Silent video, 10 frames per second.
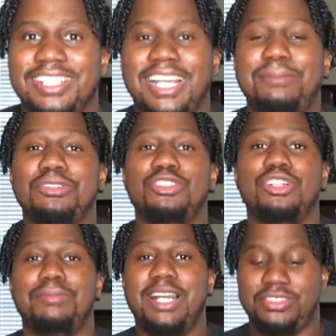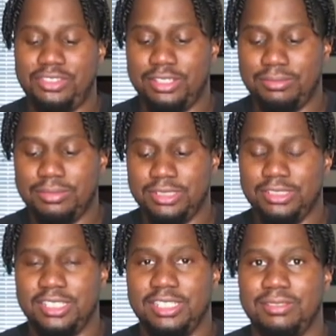I'm gonna do it myself. I'm gonna
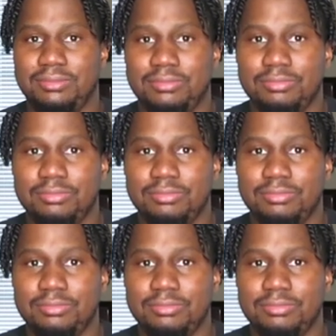look at them.